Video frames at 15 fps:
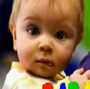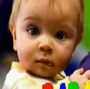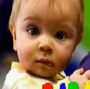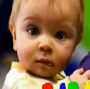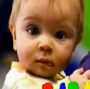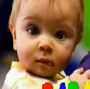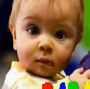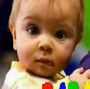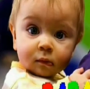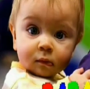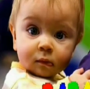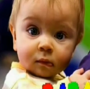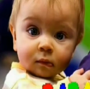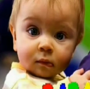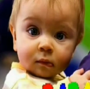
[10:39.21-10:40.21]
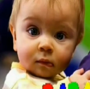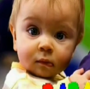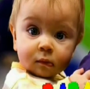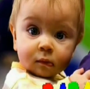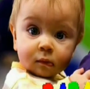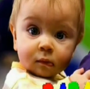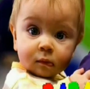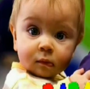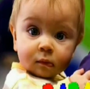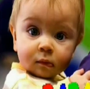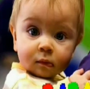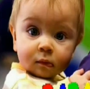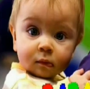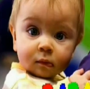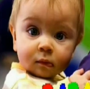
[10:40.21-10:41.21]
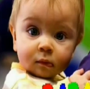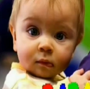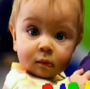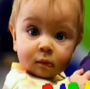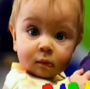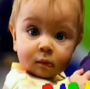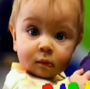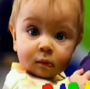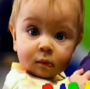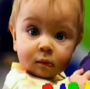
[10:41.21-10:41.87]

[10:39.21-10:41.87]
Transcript: (no one is talking)